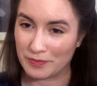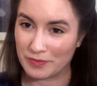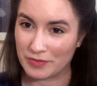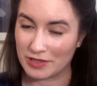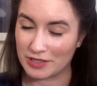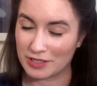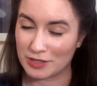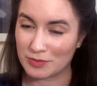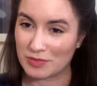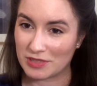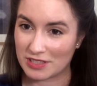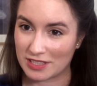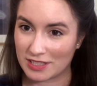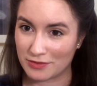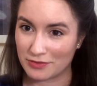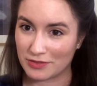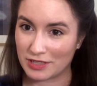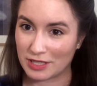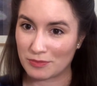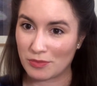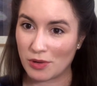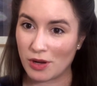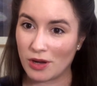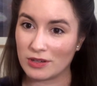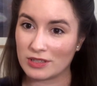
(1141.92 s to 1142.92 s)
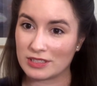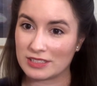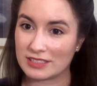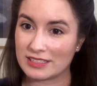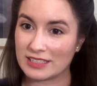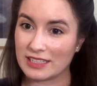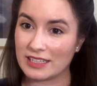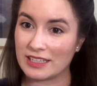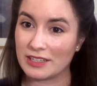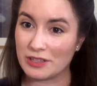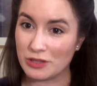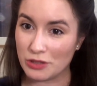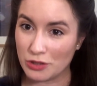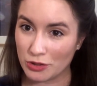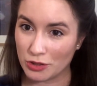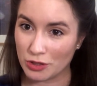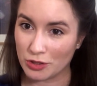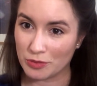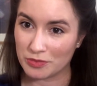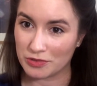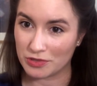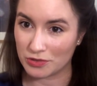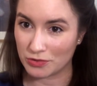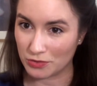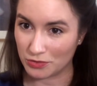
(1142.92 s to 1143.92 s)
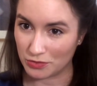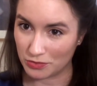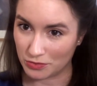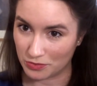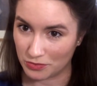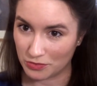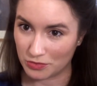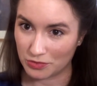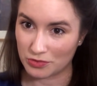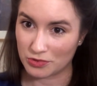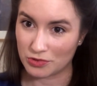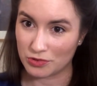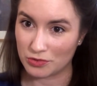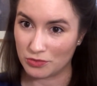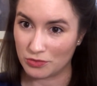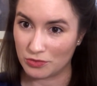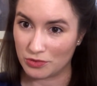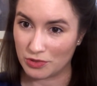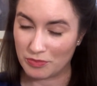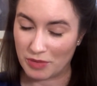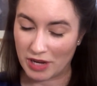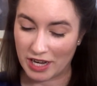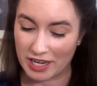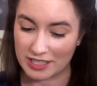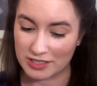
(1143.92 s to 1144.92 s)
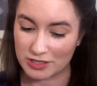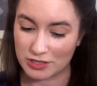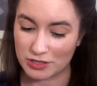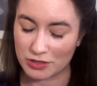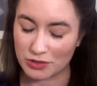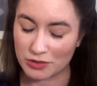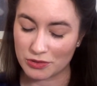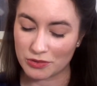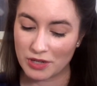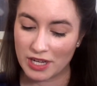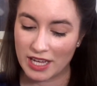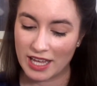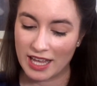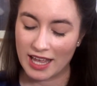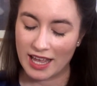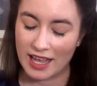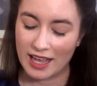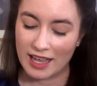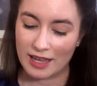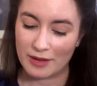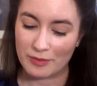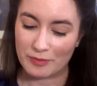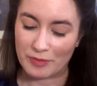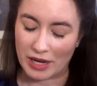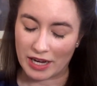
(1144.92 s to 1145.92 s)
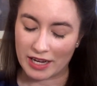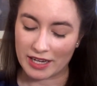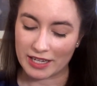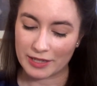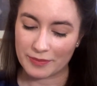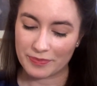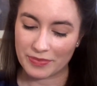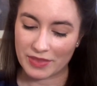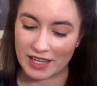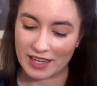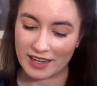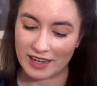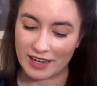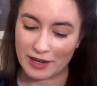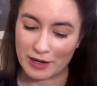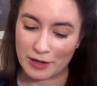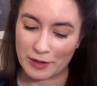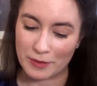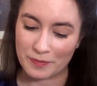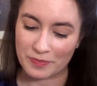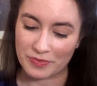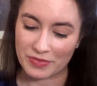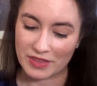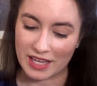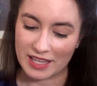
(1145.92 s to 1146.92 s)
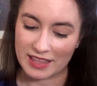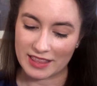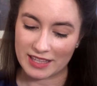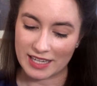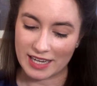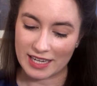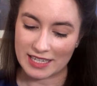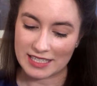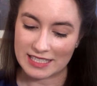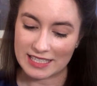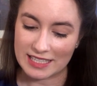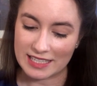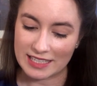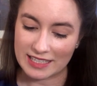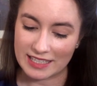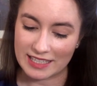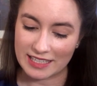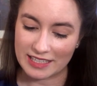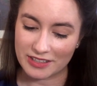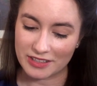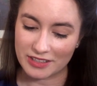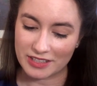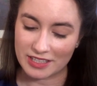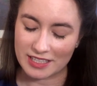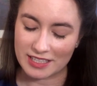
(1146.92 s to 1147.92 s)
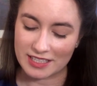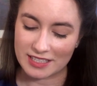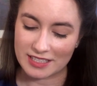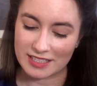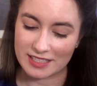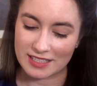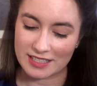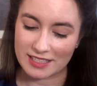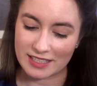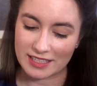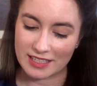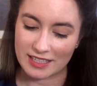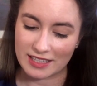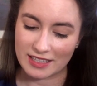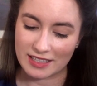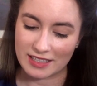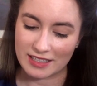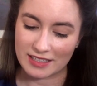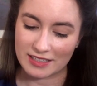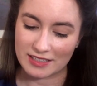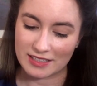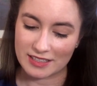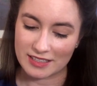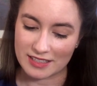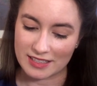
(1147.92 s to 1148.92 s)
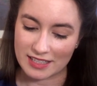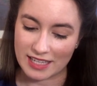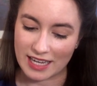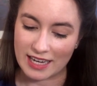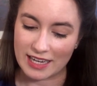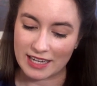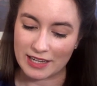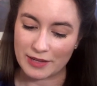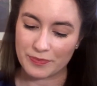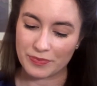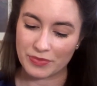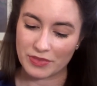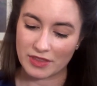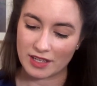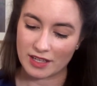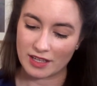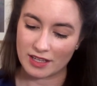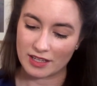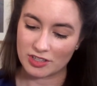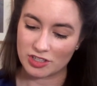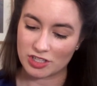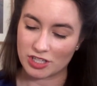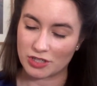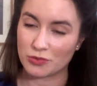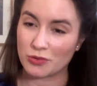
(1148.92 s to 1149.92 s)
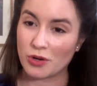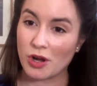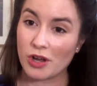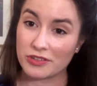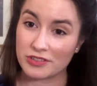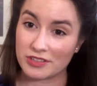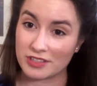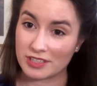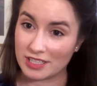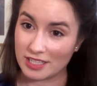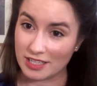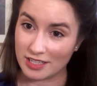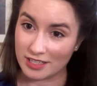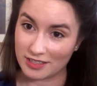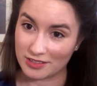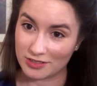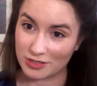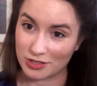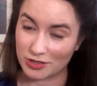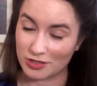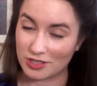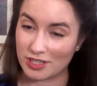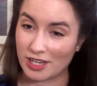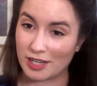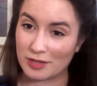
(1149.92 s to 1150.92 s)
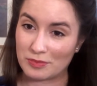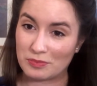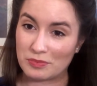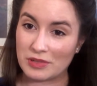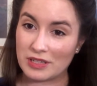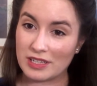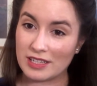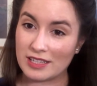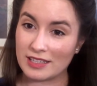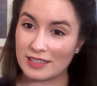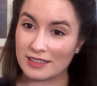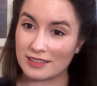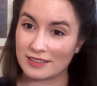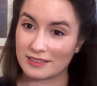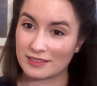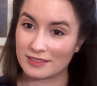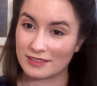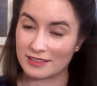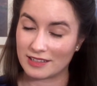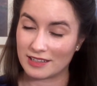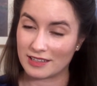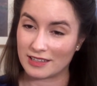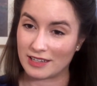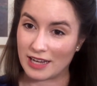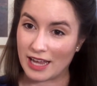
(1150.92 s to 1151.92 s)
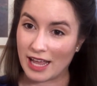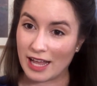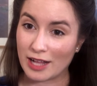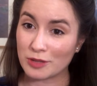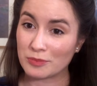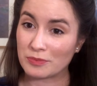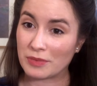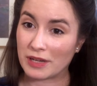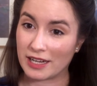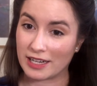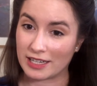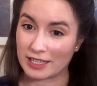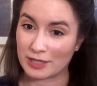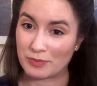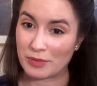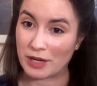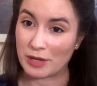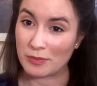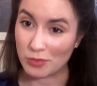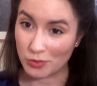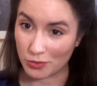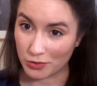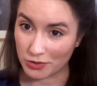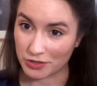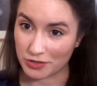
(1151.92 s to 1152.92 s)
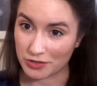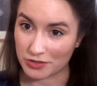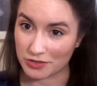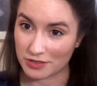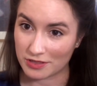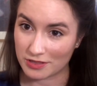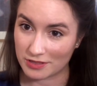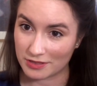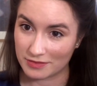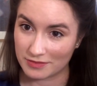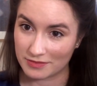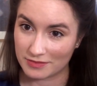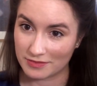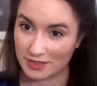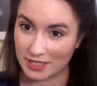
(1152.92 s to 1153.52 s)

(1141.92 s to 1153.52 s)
a specific policy in Europe to abide by. And the idea here is to say generosity should not be held back by borders.